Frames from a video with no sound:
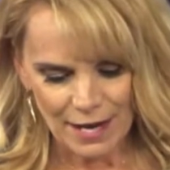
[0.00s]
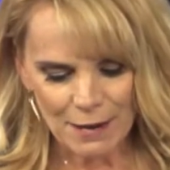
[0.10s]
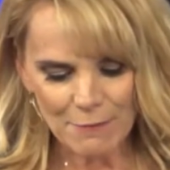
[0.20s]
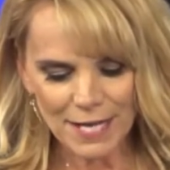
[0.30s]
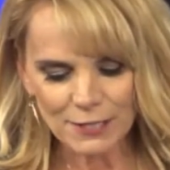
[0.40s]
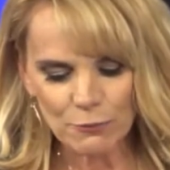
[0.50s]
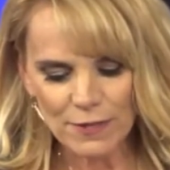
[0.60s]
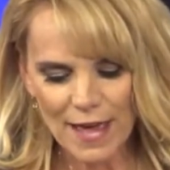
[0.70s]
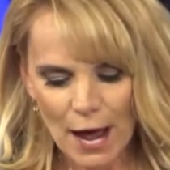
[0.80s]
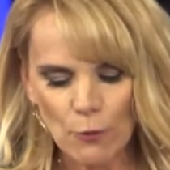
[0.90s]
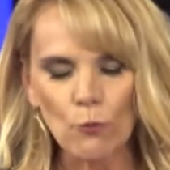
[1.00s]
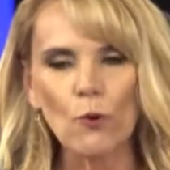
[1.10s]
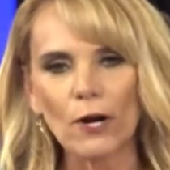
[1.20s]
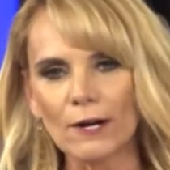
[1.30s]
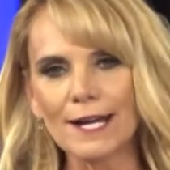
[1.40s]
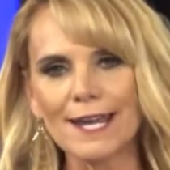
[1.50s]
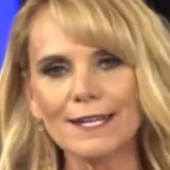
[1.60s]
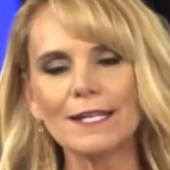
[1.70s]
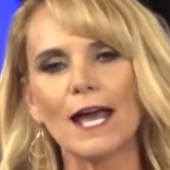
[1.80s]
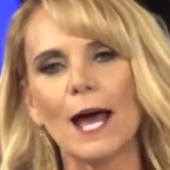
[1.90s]
It means without
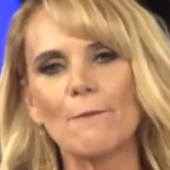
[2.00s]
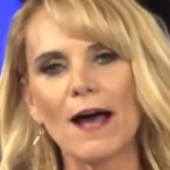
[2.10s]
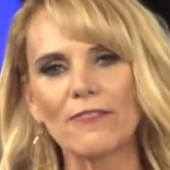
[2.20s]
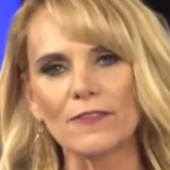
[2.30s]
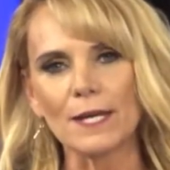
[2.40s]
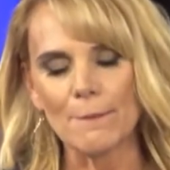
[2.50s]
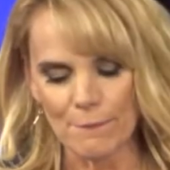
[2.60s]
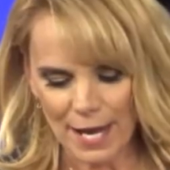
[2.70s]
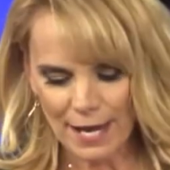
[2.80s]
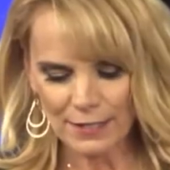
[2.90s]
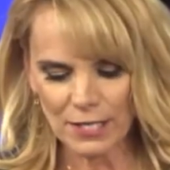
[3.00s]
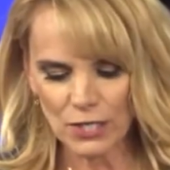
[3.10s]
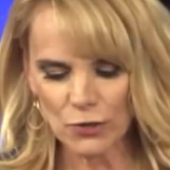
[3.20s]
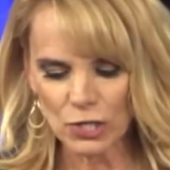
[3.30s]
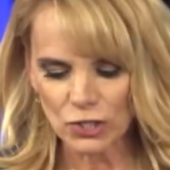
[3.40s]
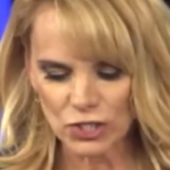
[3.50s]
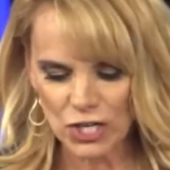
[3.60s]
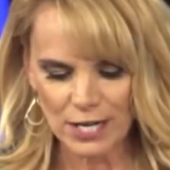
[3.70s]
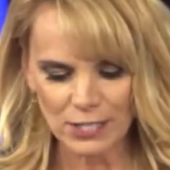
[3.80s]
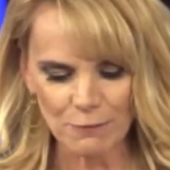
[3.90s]
worrying about the opinion or
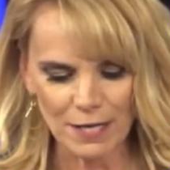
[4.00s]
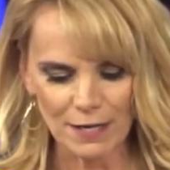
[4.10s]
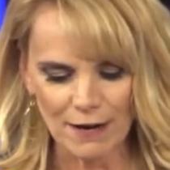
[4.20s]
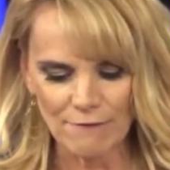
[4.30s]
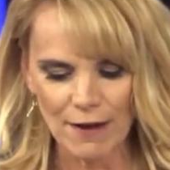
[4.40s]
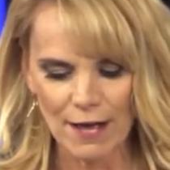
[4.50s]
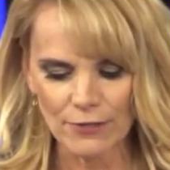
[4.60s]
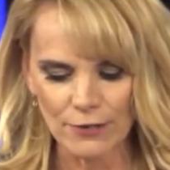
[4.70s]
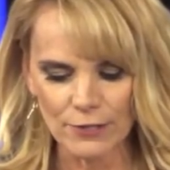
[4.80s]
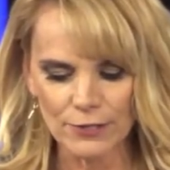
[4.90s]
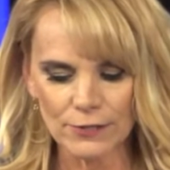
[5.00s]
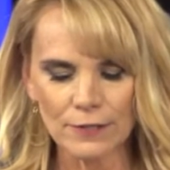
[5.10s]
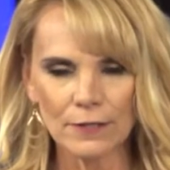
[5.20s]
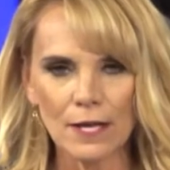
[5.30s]
judgment of others.